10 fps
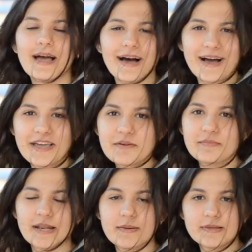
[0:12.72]
Hi,
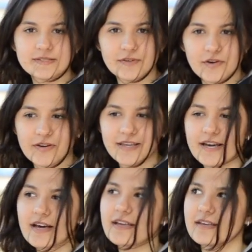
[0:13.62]
my name is Veronica,